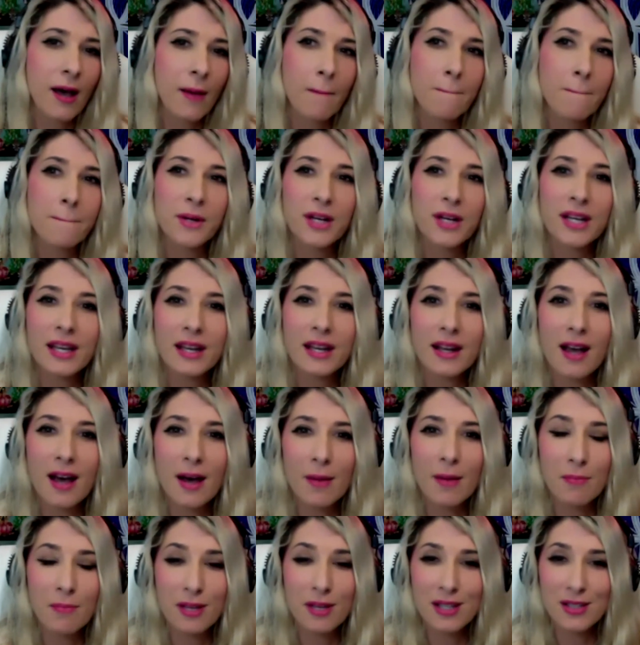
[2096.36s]
bring it
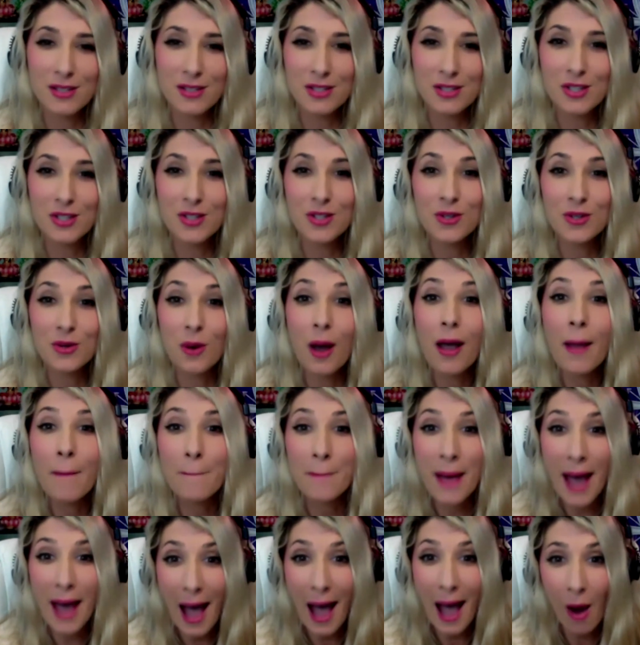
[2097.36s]
up into
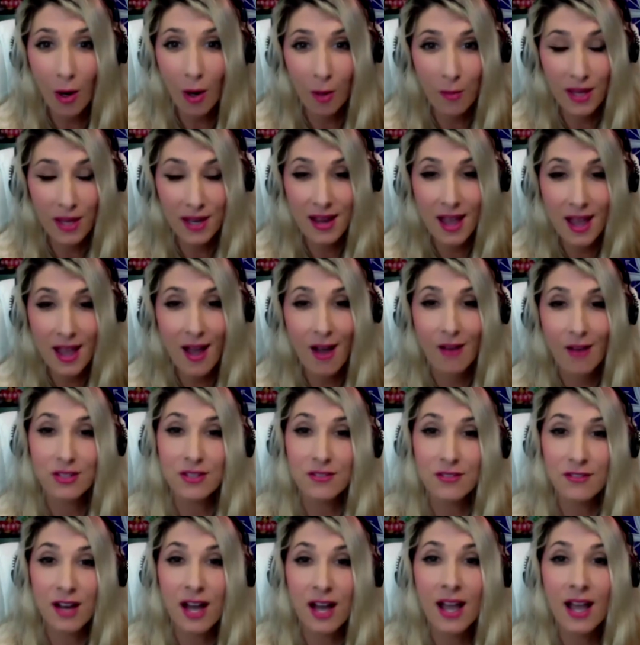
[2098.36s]
empowerment now,
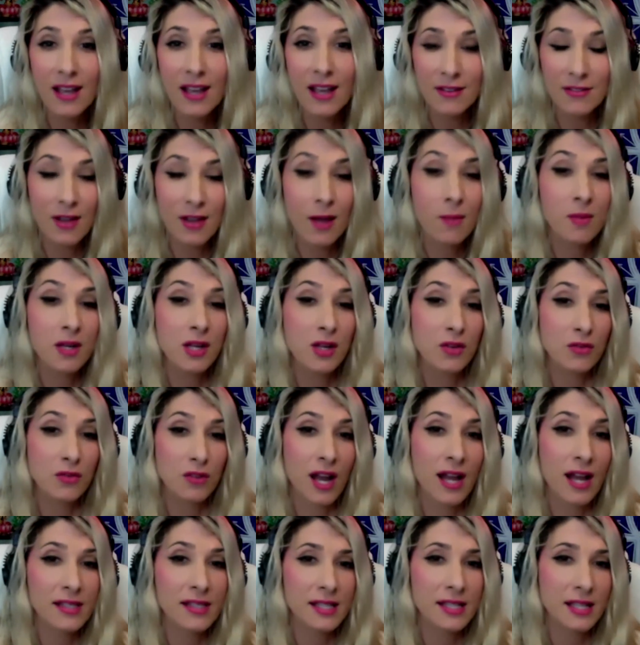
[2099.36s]
divine feminine
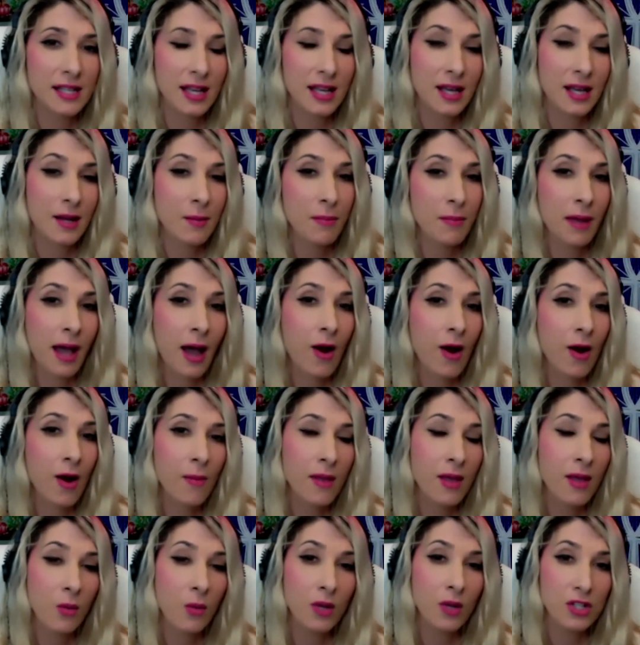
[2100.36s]
rising and
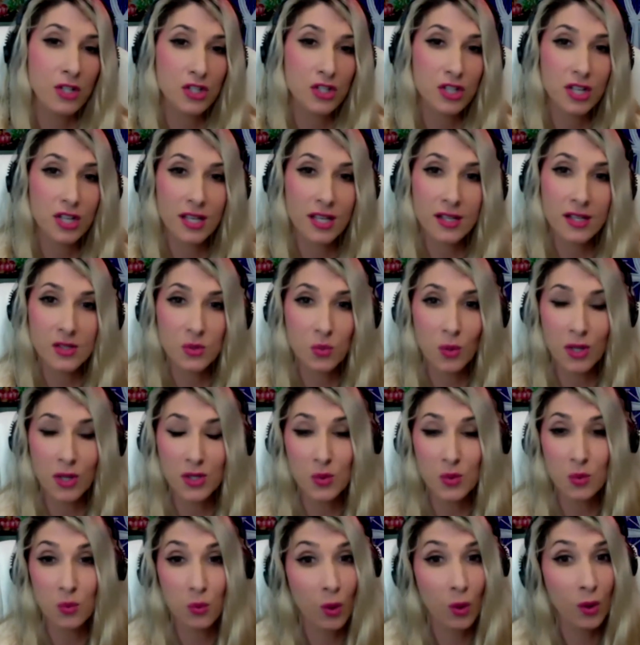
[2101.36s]
empowerment, which is what's
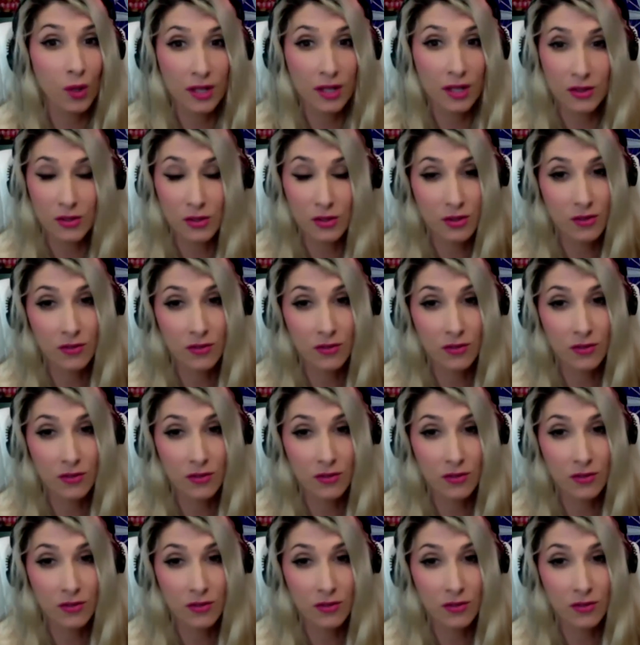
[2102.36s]
rolling through the